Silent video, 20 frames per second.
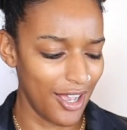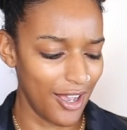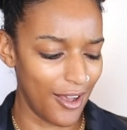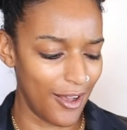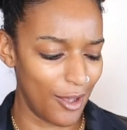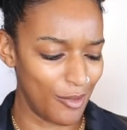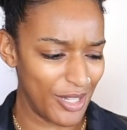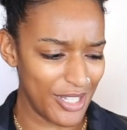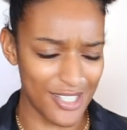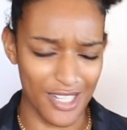
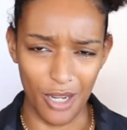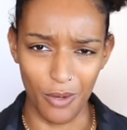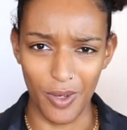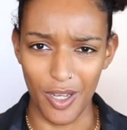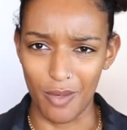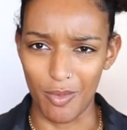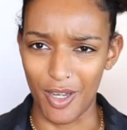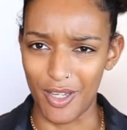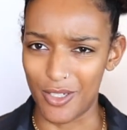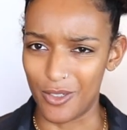That's not
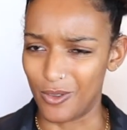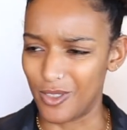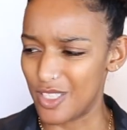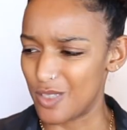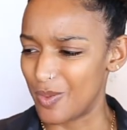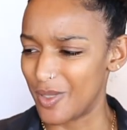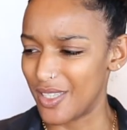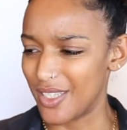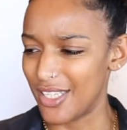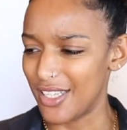why I bought new
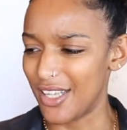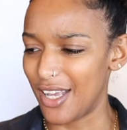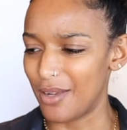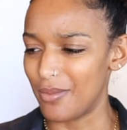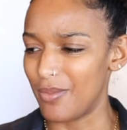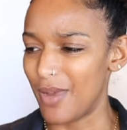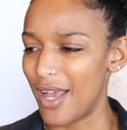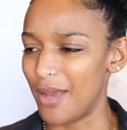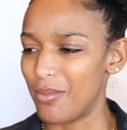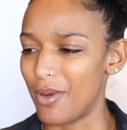ones, but
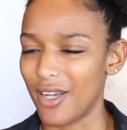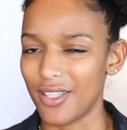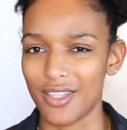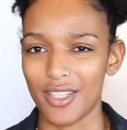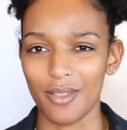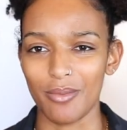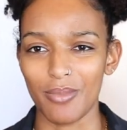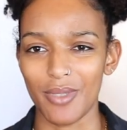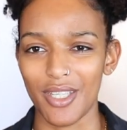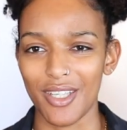I bought
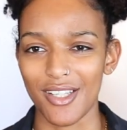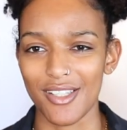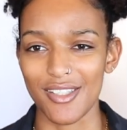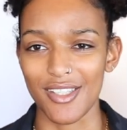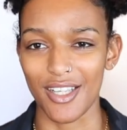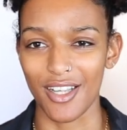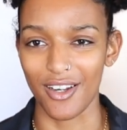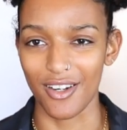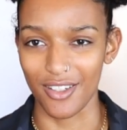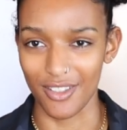them because
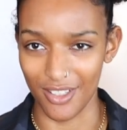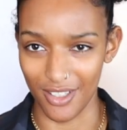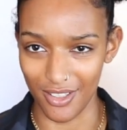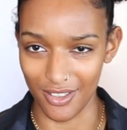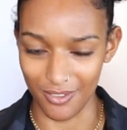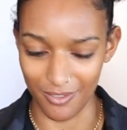they are